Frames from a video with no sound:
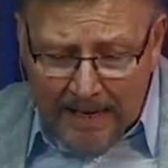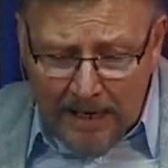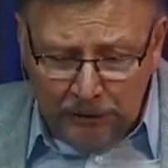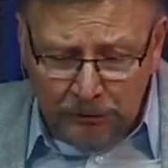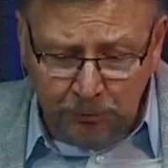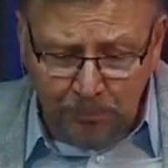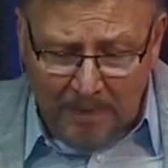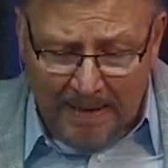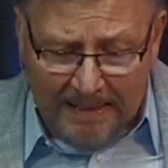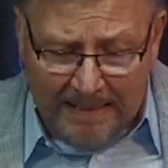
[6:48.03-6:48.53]

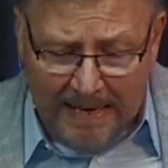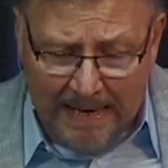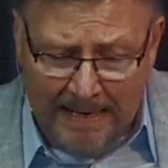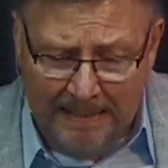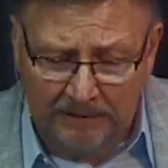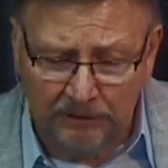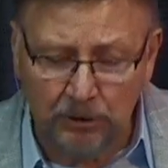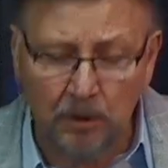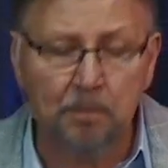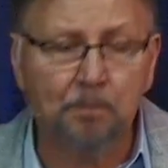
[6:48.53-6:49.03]
us
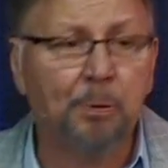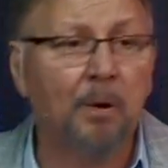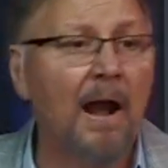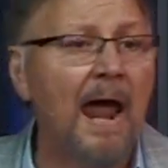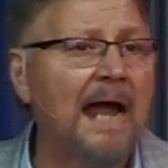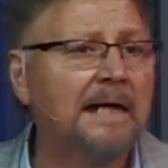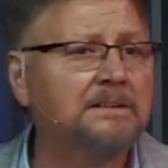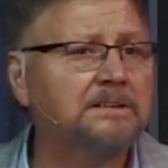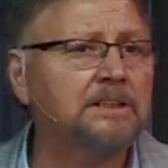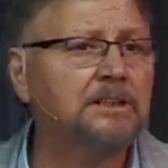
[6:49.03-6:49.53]
begin to
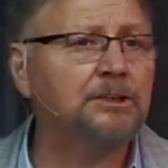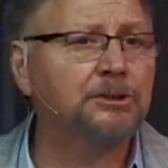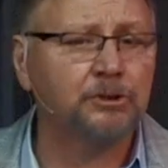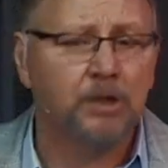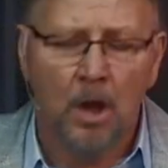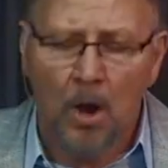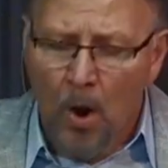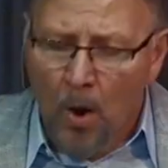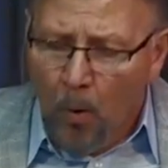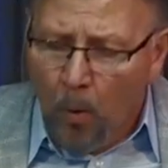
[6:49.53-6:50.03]
practice
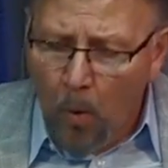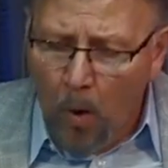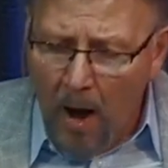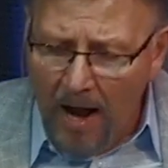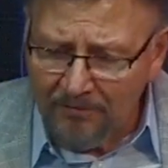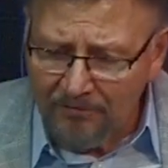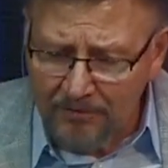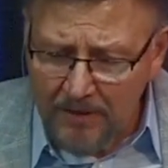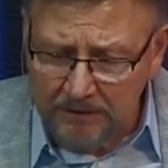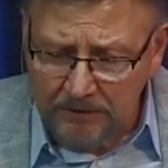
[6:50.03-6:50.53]

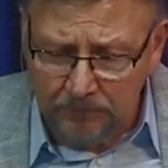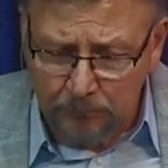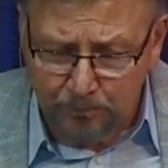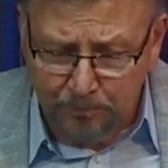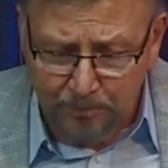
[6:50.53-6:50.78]
what the